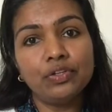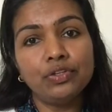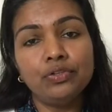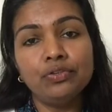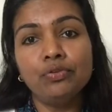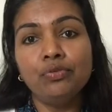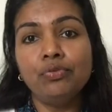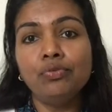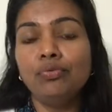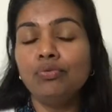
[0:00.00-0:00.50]

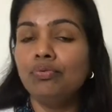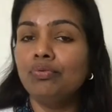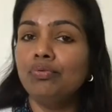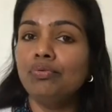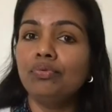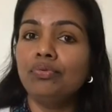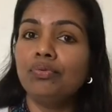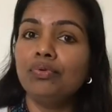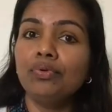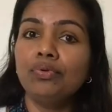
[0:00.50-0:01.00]

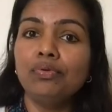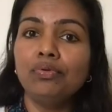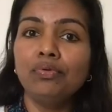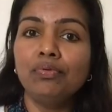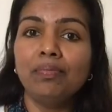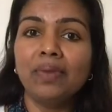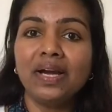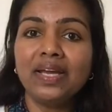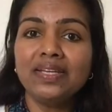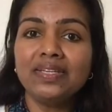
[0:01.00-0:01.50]
you
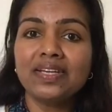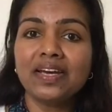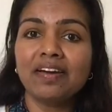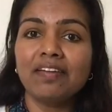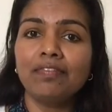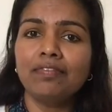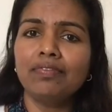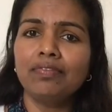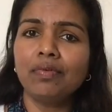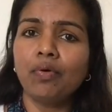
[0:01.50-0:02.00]
might
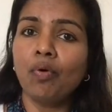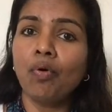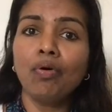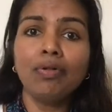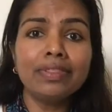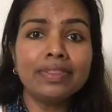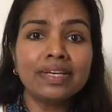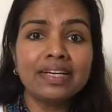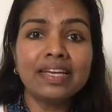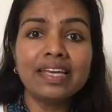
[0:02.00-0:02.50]
have all
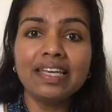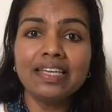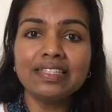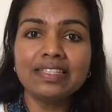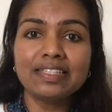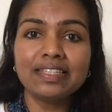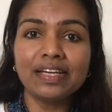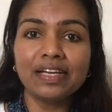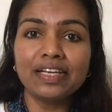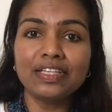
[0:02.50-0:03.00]
the key
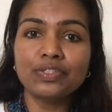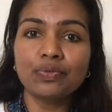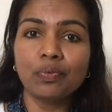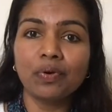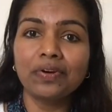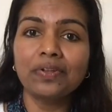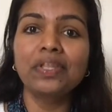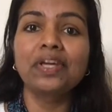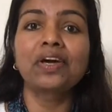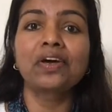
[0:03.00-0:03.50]
skills
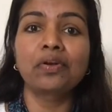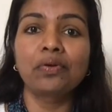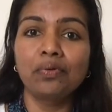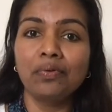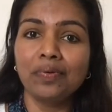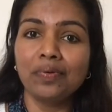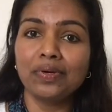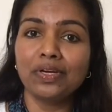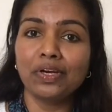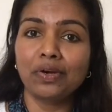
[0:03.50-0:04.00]
what they are
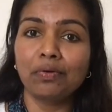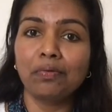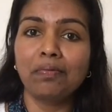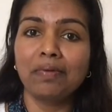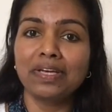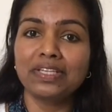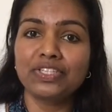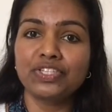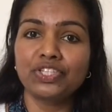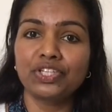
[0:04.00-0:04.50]

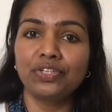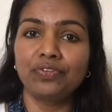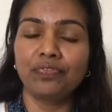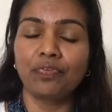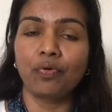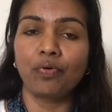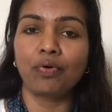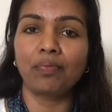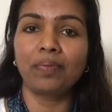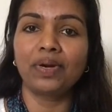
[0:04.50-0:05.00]
requested
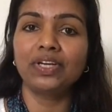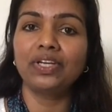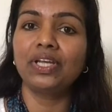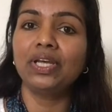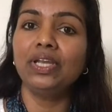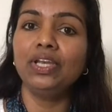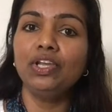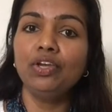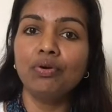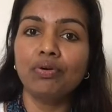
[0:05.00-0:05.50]
for, but
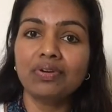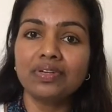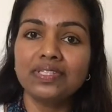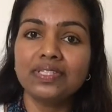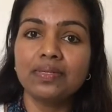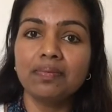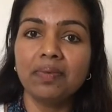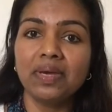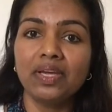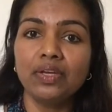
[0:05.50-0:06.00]
in your
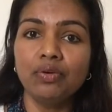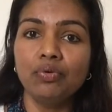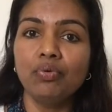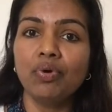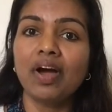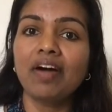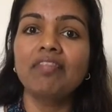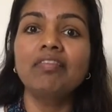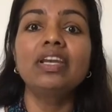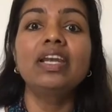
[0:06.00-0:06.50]
resume you
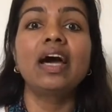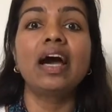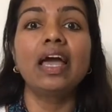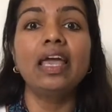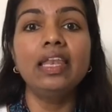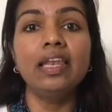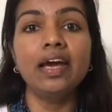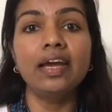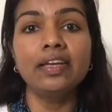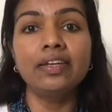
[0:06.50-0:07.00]
haven't
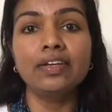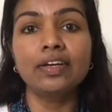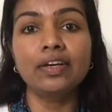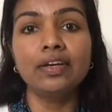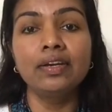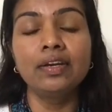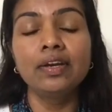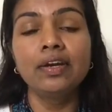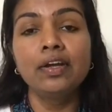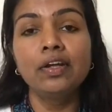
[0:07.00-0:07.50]

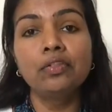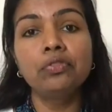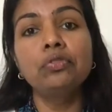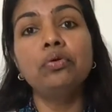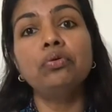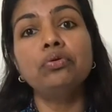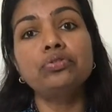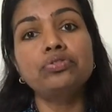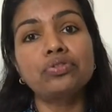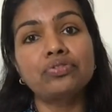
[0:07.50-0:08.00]
highlighted
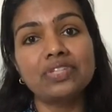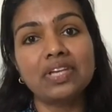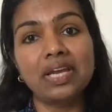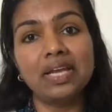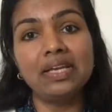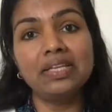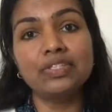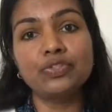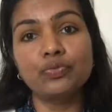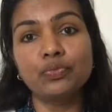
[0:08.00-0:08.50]
those
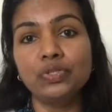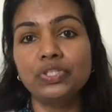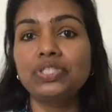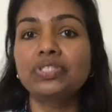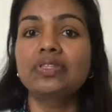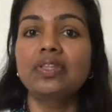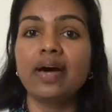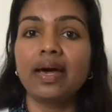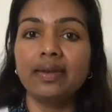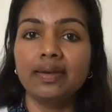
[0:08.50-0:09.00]
skills
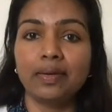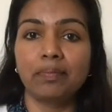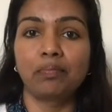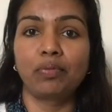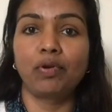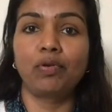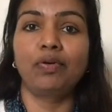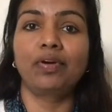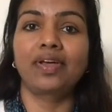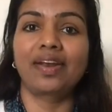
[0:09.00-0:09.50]
which that
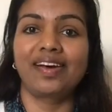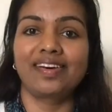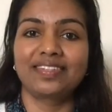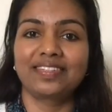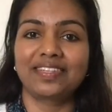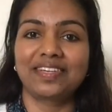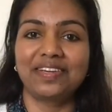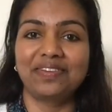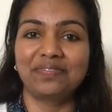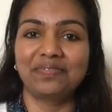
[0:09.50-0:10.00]
employer
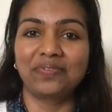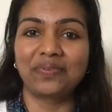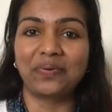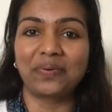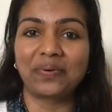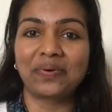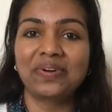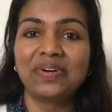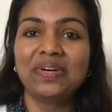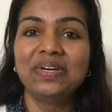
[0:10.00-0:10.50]
asking
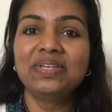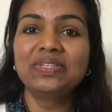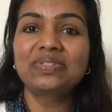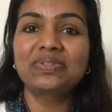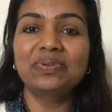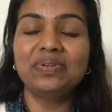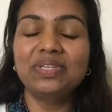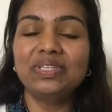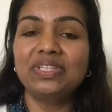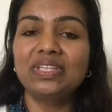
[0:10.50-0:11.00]
for.
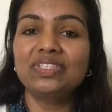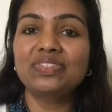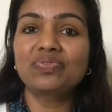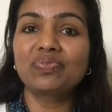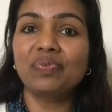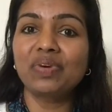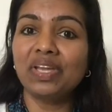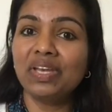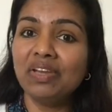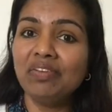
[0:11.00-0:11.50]
So it is
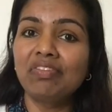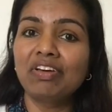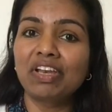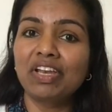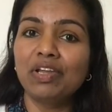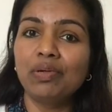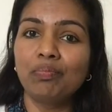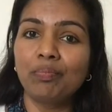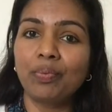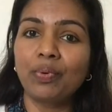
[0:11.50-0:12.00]

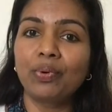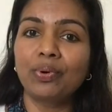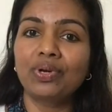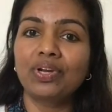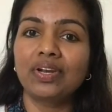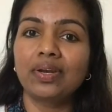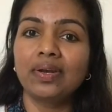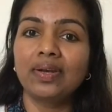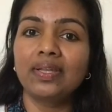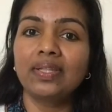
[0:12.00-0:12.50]
very
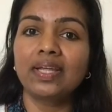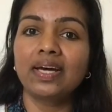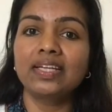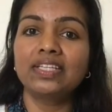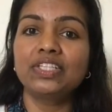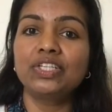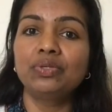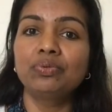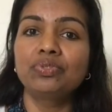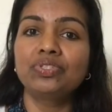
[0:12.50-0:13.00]
important
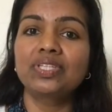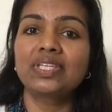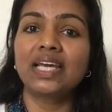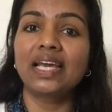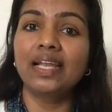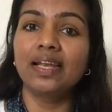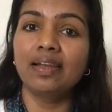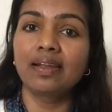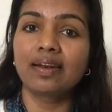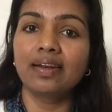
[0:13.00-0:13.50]
that you
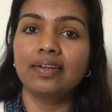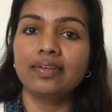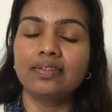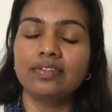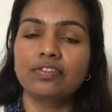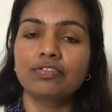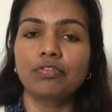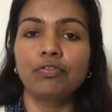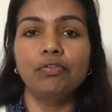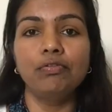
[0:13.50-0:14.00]
tailor it,
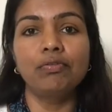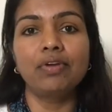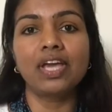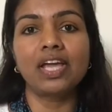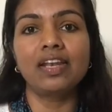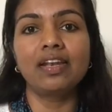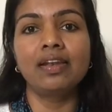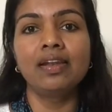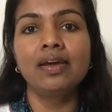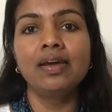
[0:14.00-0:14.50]
so you
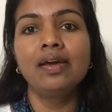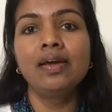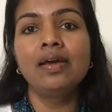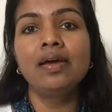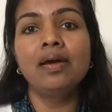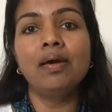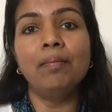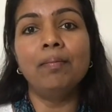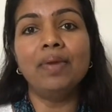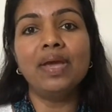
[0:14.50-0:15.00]
can
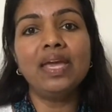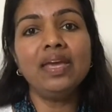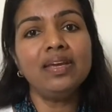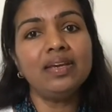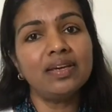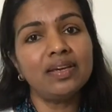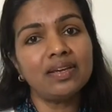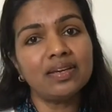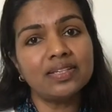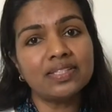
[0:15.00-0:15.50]

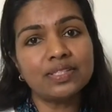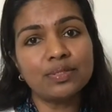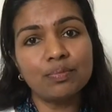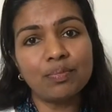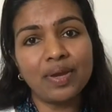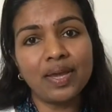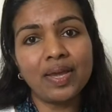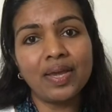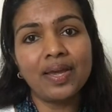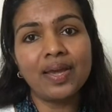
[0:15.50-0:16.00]
make a
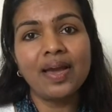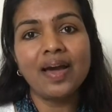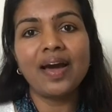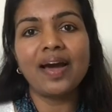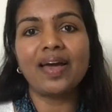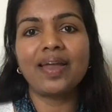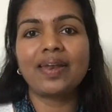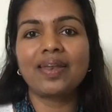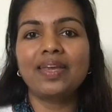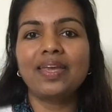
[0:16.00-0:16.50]
resume
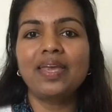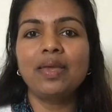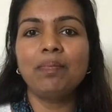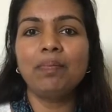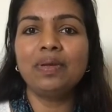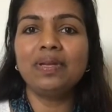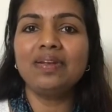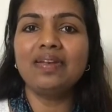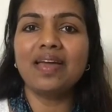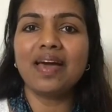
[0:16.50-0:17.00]
and keep
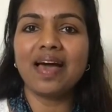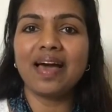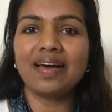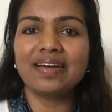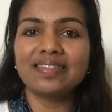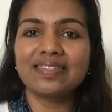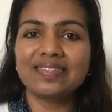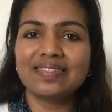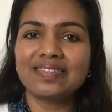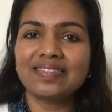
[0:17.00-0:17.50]
it
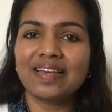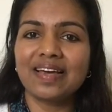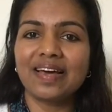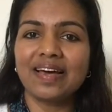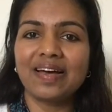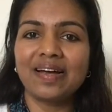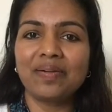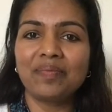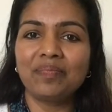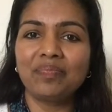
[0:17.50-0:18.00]
as
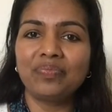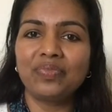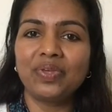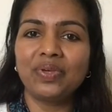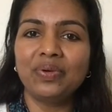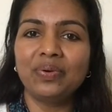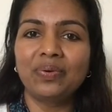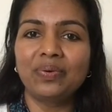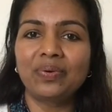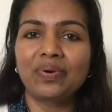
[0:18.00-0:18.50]

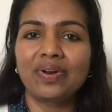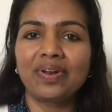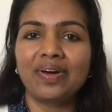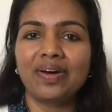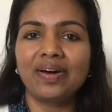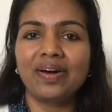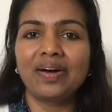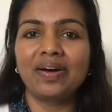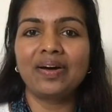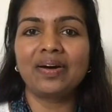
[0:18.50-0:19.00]
your
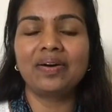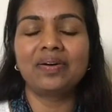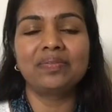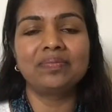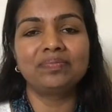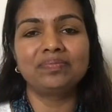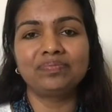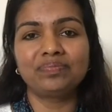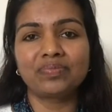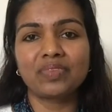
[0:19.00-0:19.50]

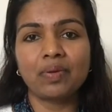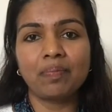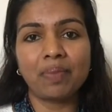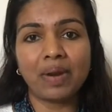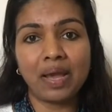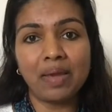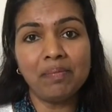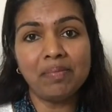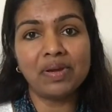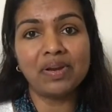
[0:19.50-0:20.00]

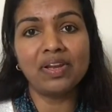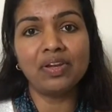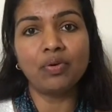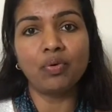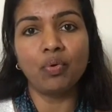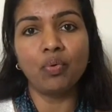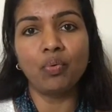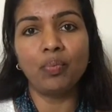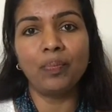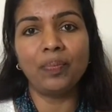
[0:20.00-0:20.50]
primary
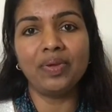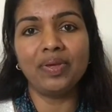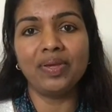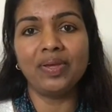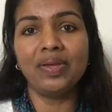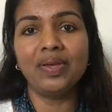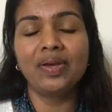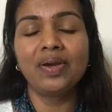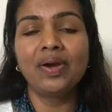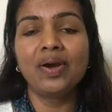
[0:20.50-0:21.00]

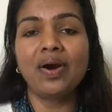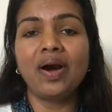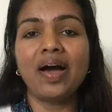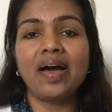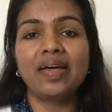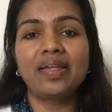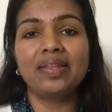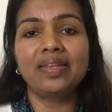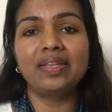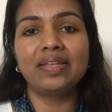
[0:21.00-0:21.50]
copy,
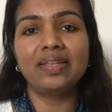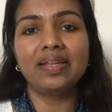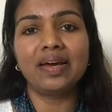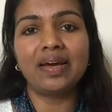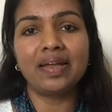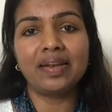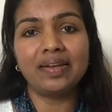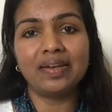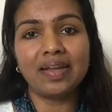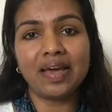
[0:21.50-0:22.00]
and
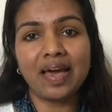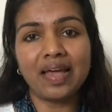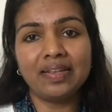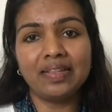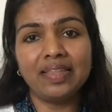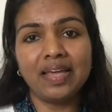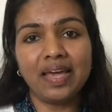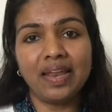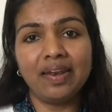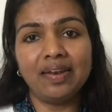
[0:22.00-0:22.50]

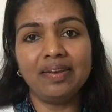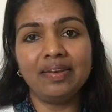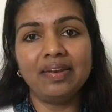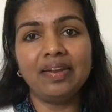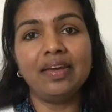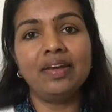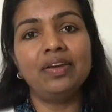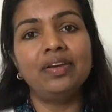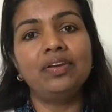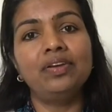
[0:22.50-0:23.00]

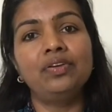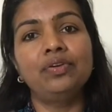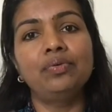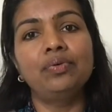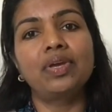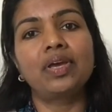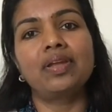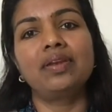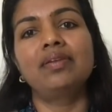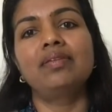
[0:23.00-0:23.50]
then you
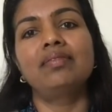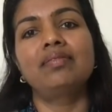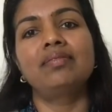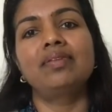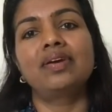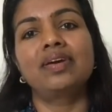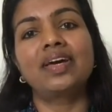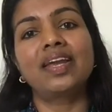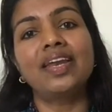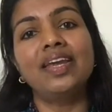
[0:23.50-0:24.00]

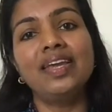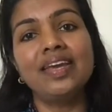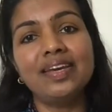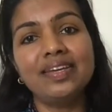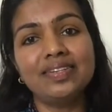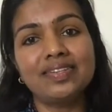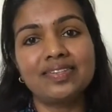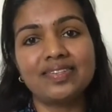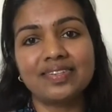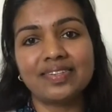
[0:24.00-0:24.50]
can
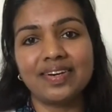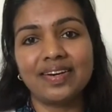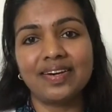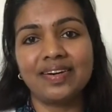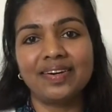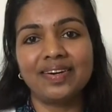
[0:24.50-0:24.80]
create